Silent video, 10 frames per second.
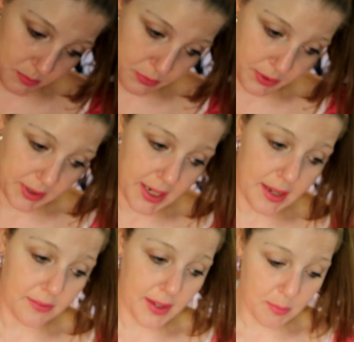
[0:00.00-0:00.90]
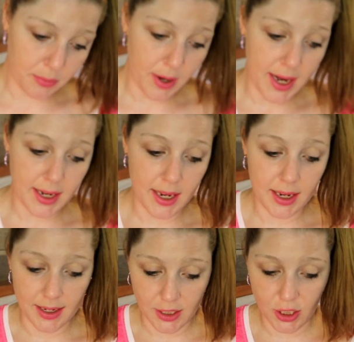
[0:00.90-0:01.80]
Brilliantly Brightening
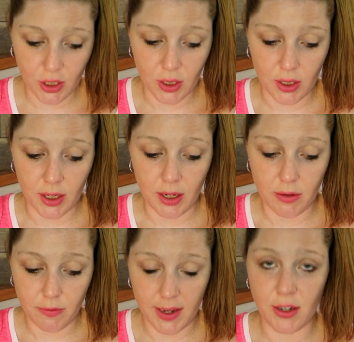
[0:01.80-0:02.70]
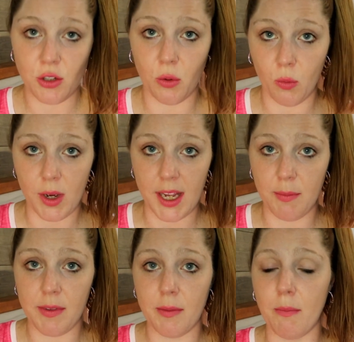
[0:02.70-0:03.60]
Acure facial
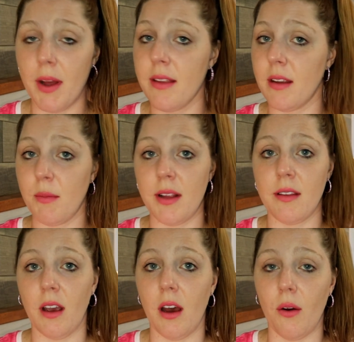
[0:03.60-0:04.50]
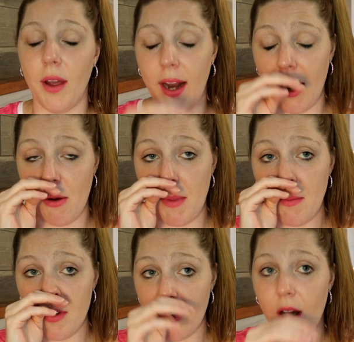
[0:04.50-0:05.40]
wipes months and months ago. And I
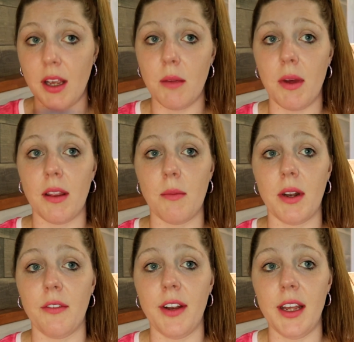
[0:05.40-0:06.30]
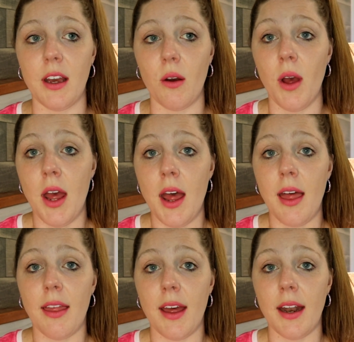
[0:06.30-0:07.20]
remember talking about them in a video
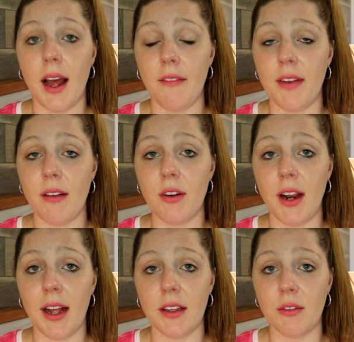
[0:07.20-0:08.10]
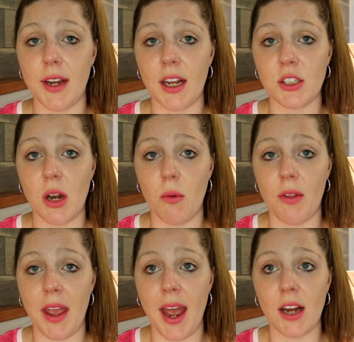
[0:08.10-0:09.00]
that I've never had the reaction where
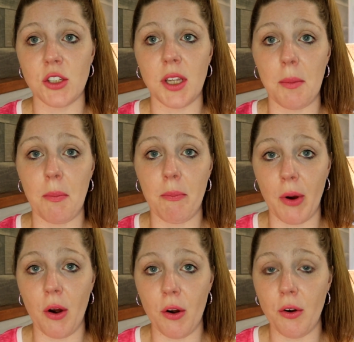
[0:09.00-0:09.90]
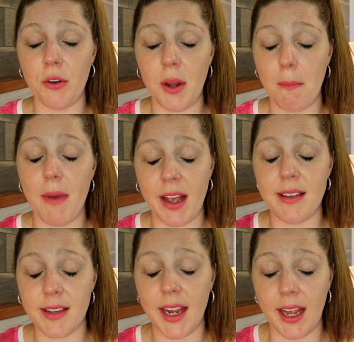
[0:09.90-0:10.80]
they actually burned my
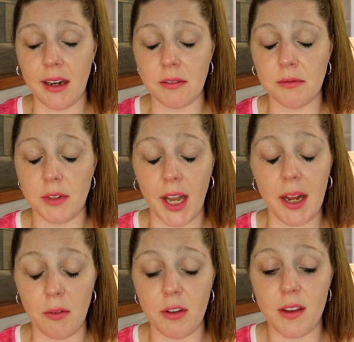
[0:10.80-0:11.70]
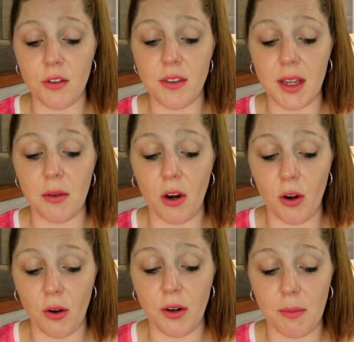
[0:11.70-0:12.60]
skin, like seriously
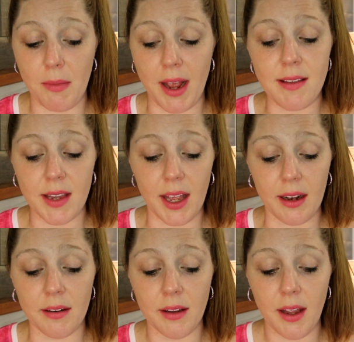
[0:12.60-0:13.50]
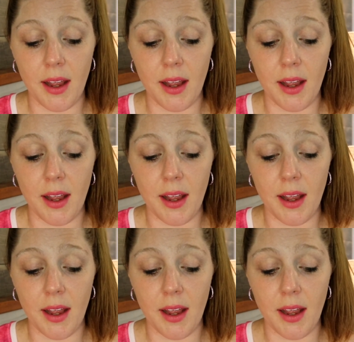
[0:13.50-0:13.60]
hurt my skin.